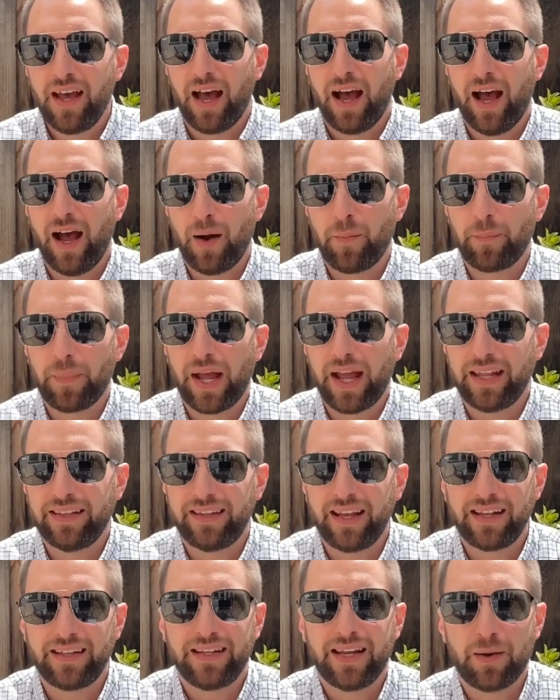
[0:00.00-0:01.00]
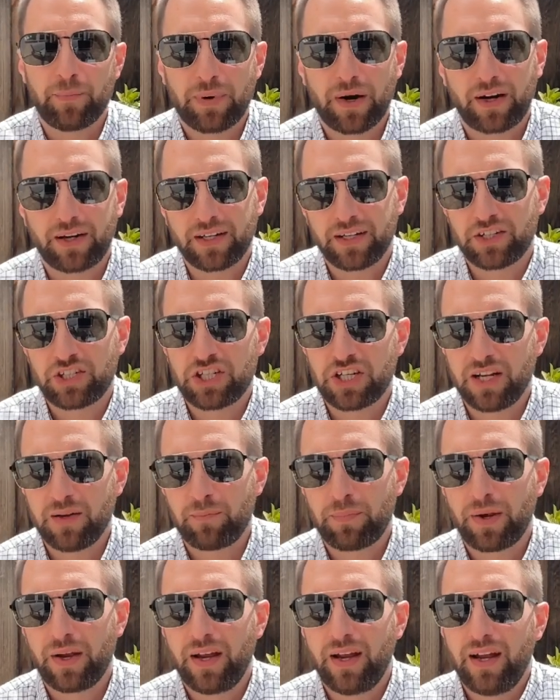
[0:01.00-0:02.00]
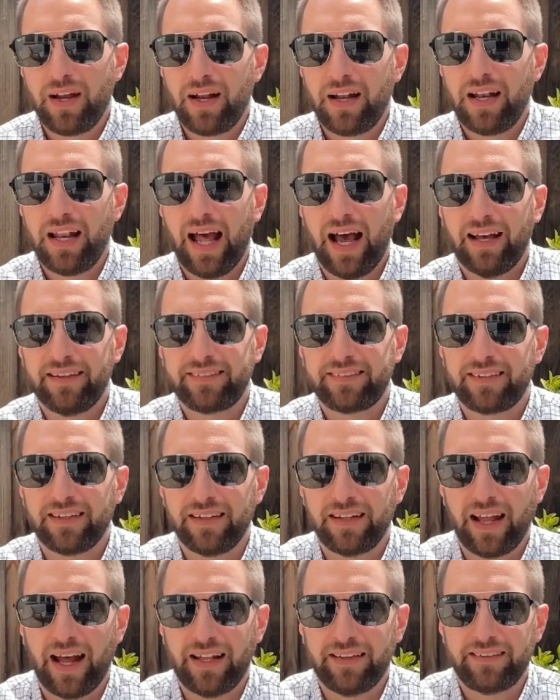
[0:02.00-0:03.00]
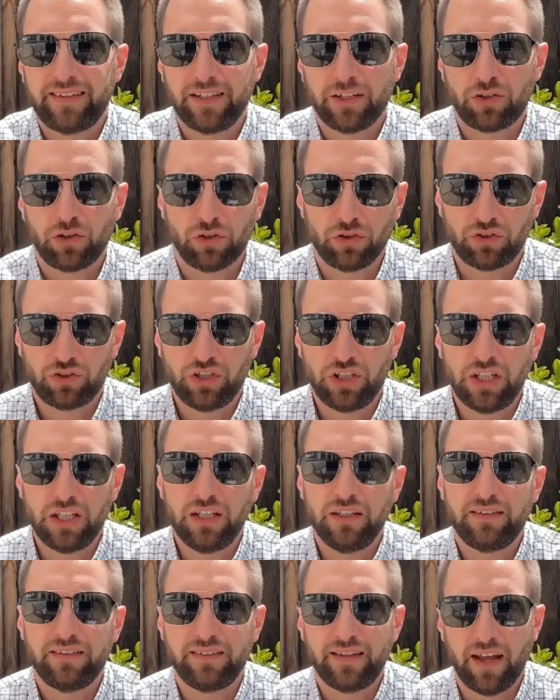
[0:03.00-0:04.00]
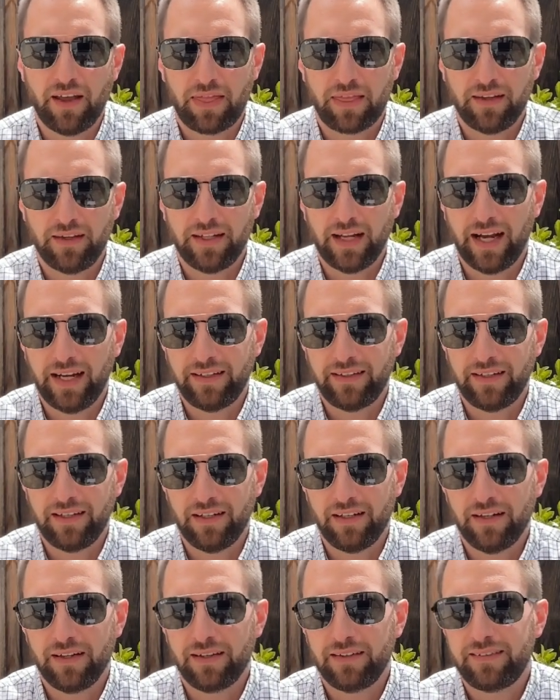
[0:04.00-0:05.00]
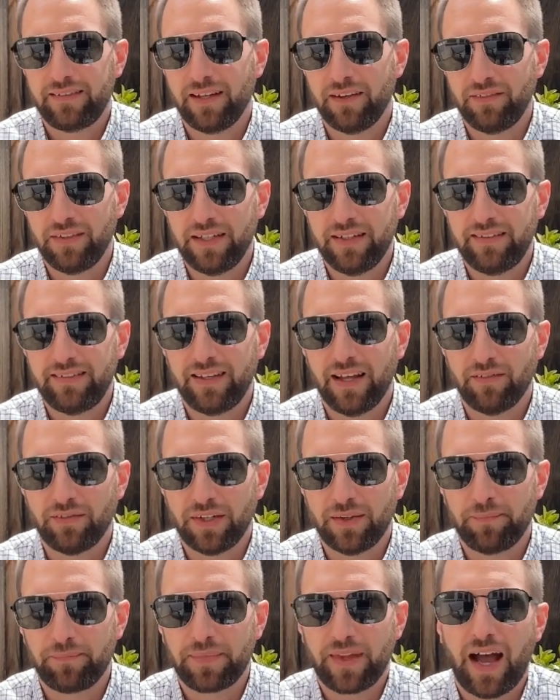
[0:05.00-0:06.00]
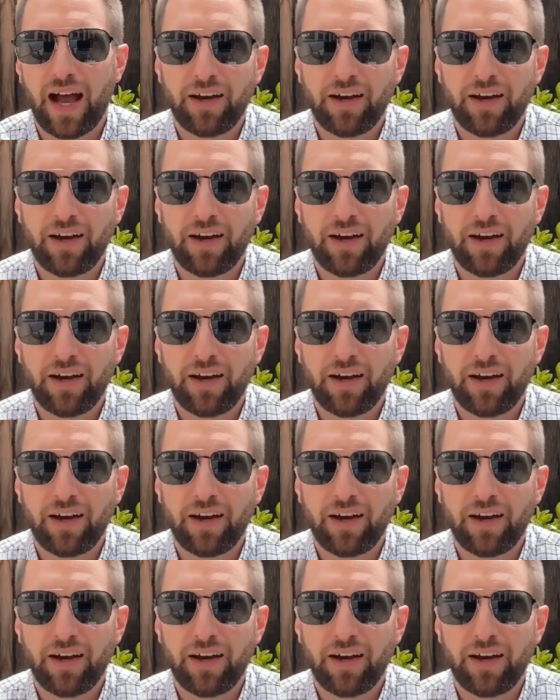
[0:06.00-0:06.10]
and then their partnership lasted until Goscinny's death in 1977.